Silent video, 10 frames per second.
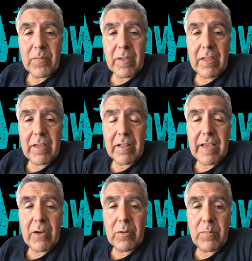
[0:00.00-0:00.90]
I think
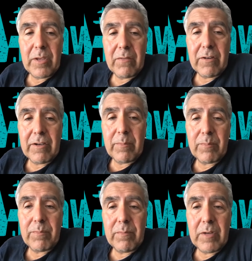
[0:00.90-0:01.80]
that would be a very
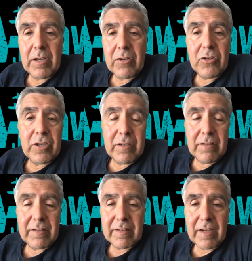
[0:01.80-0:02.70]
uh, good
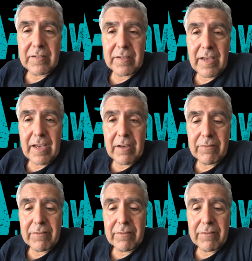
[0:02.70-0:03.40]
discussion to have.